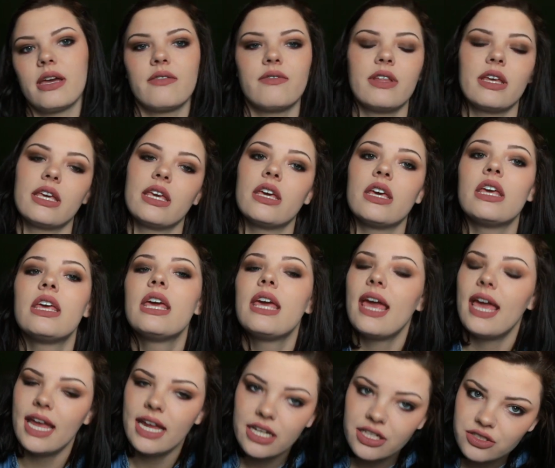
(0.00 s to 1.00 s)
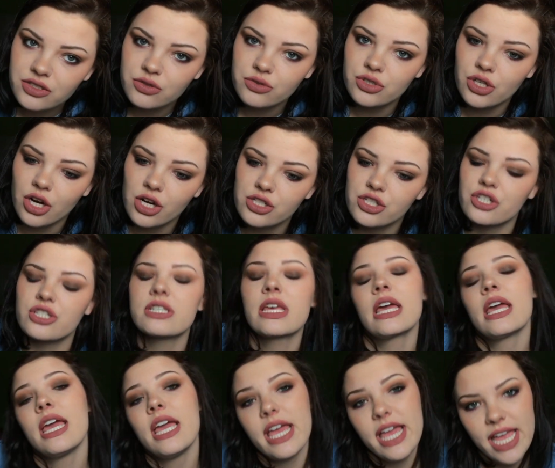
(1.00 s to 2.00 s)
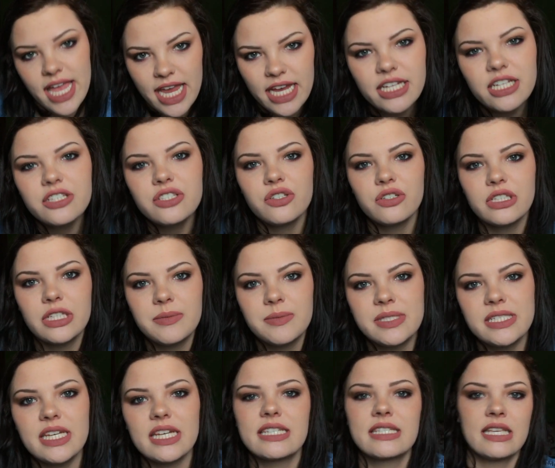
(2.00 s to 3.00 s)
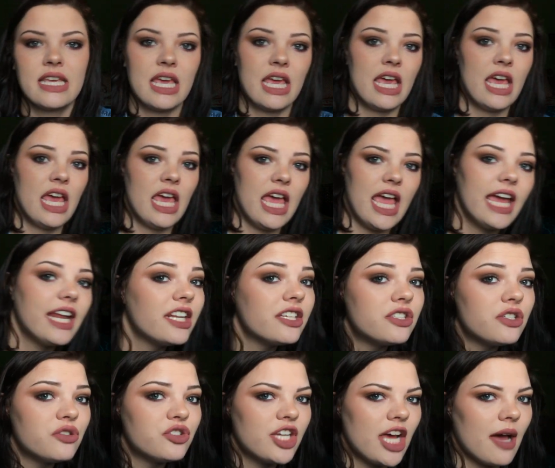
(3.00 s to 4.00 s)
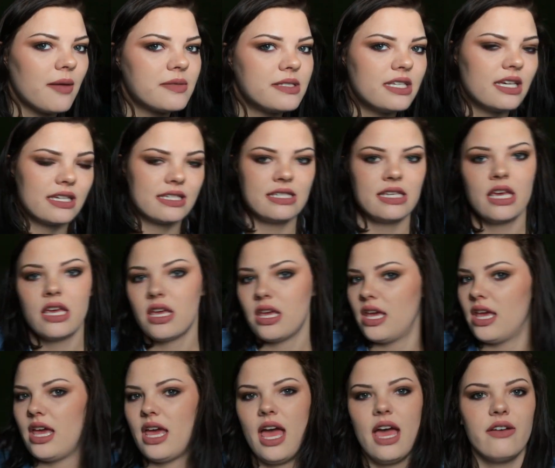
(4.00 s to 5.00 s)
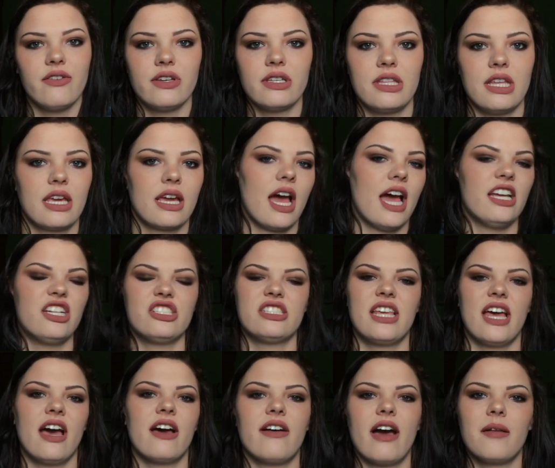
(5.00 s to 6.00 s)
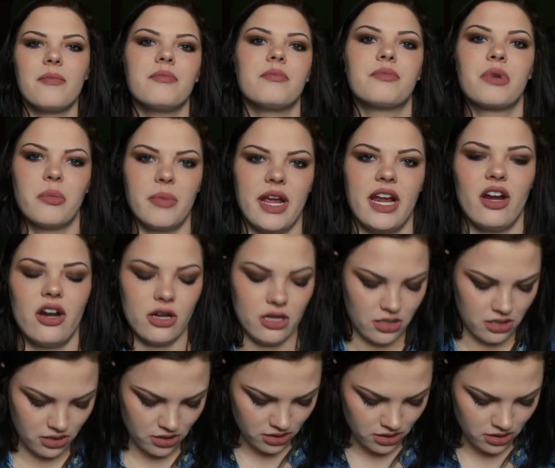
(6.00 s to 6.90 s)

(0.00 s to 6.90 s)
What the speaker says: have like 82 chargers, 82 lipsticks, 82 chapsticks, everything. I'm prepared.